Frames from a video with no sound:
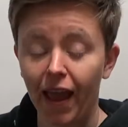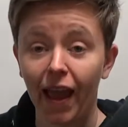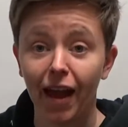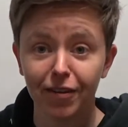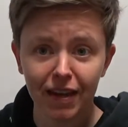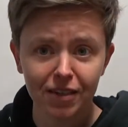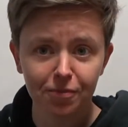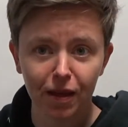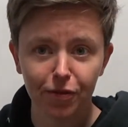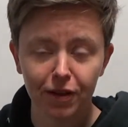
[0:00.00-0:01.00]
Our next
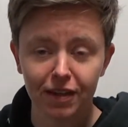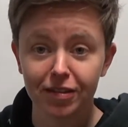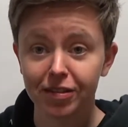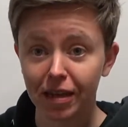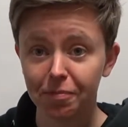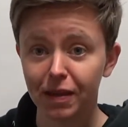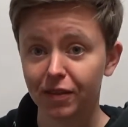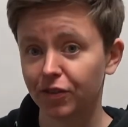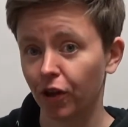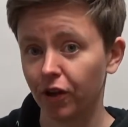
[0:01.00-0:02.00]
method is skipping
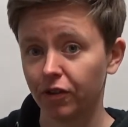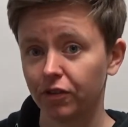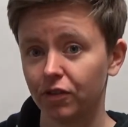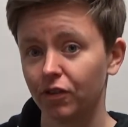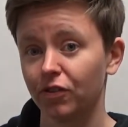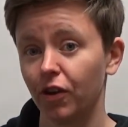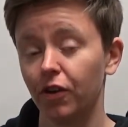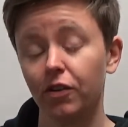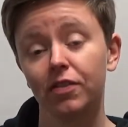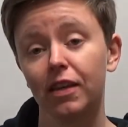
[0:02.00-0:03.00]
stones.
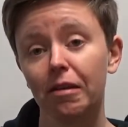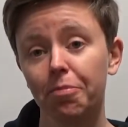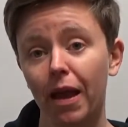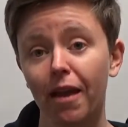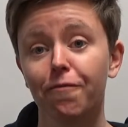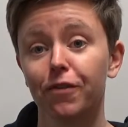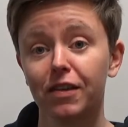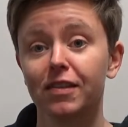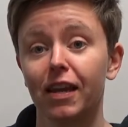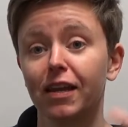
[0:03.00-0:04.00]
So skip every
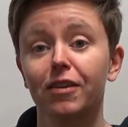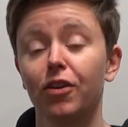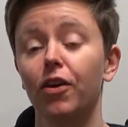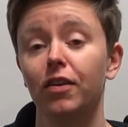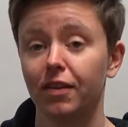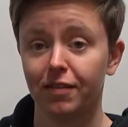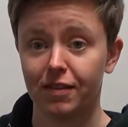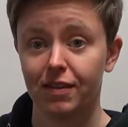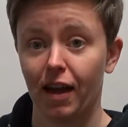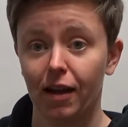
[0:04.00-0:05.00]
second note in the
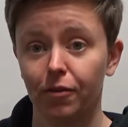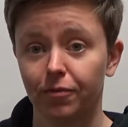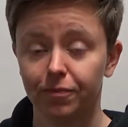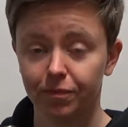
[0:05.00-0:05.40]
scale.